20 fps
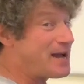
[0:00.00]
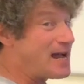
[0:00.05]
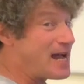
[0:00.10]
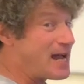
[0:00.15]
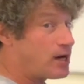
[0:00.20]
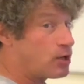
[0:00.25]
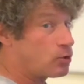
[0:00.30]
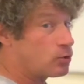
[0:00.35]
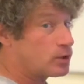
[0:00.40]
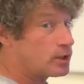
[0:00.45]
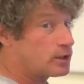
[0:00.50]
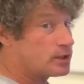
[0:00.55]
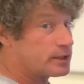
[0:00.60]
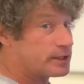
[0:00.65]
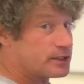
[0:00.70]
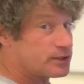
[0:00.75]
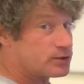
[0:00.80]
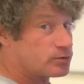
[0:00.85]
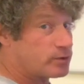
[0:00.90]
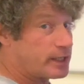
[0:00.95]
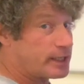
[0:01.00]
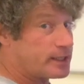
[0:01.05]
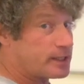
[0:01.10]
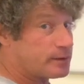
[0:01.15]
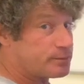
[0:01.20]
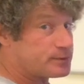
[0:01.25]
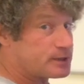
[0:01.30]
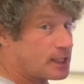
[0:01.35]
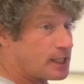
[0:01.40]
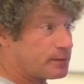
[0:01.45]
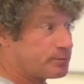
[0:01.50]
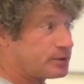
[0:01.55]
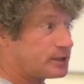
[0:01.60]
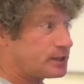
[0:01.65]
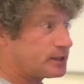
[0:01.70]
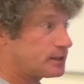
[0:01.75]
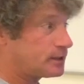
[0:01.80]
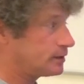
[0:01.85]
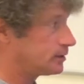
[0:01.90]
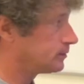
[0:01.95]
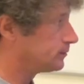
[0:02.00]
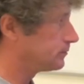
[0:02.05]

power is right up top here.